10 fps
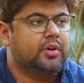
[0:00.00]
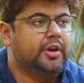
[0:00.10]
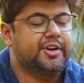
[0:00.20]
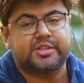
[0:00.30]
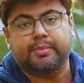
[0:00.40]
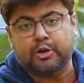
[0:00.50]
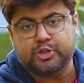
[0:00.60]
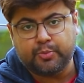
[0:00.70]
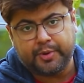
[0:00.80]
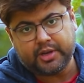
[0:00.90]
It is
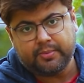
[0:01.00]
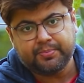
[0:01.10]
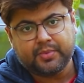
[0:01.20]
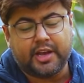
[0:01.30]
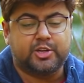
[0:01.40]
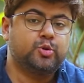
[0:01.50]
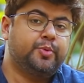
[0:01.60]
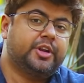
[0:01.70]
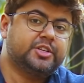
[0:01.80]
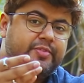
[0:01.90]
about Jupiter, and
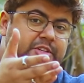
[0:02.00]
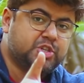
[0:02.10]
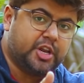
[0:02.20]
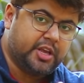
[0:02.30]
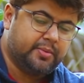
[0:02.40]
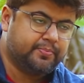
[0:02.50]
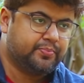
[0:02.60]
Jupiter is with Shani.